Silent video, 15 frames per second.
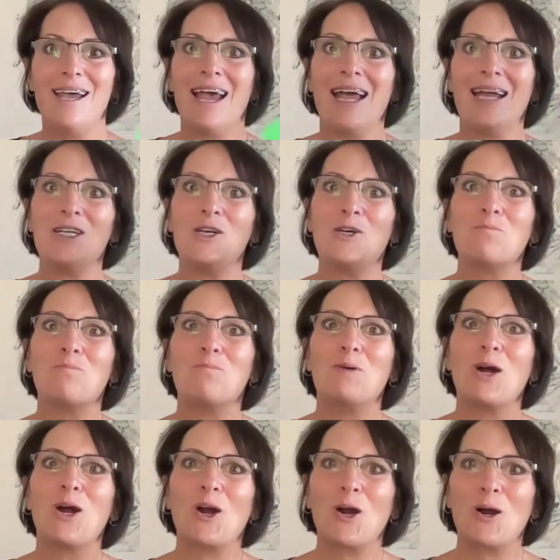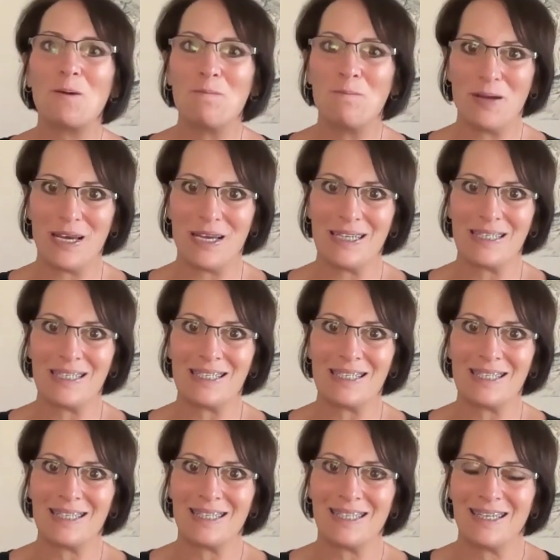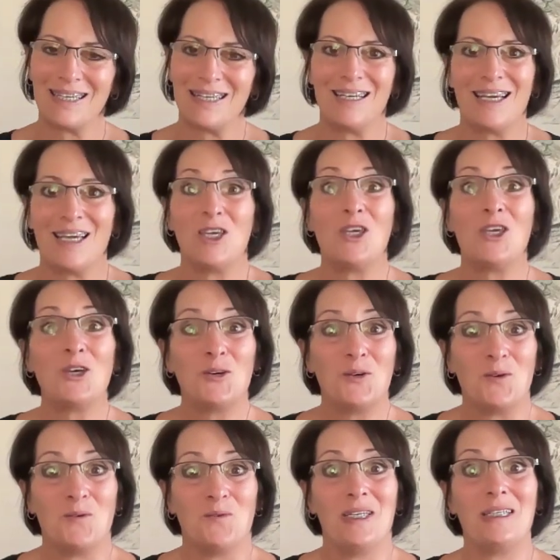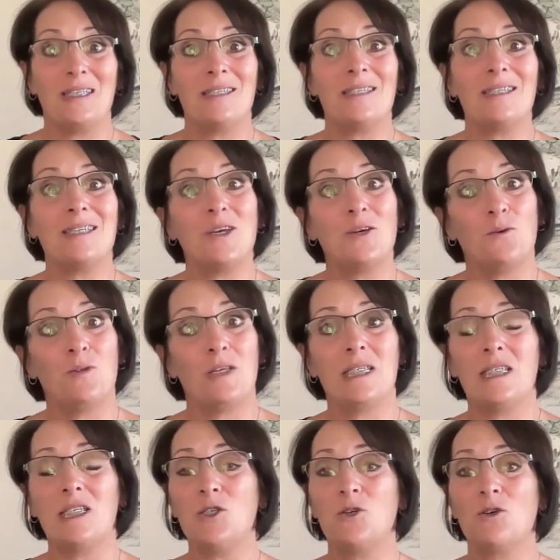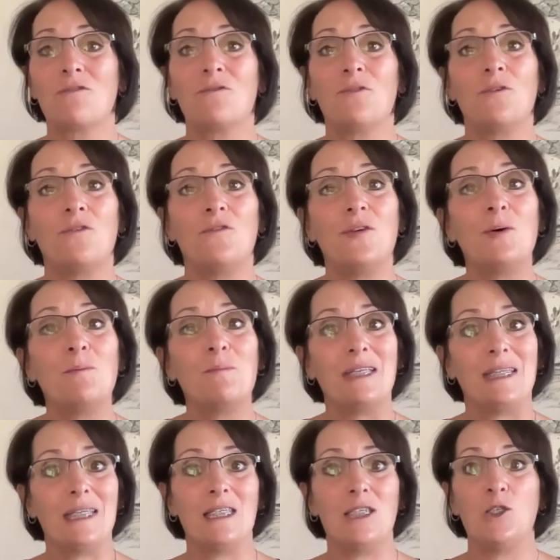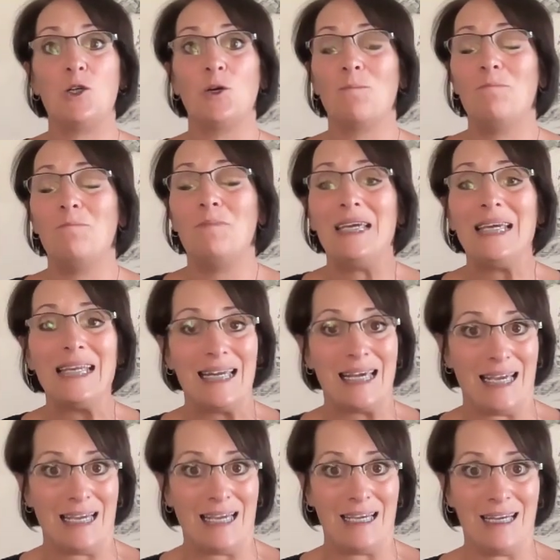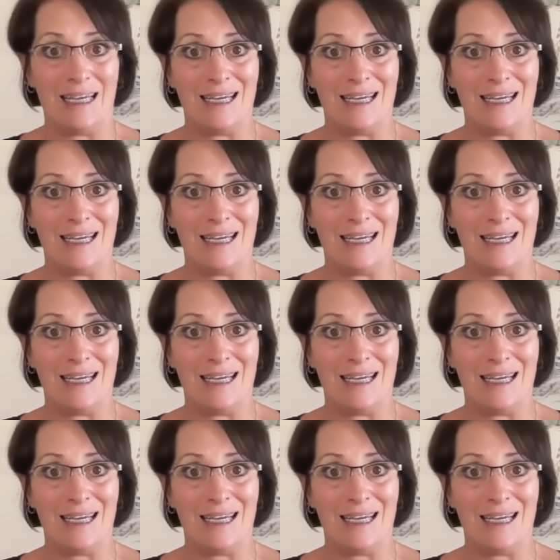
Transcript: And your purpose. You, this is you. This is your fulfillment. This is your meaning.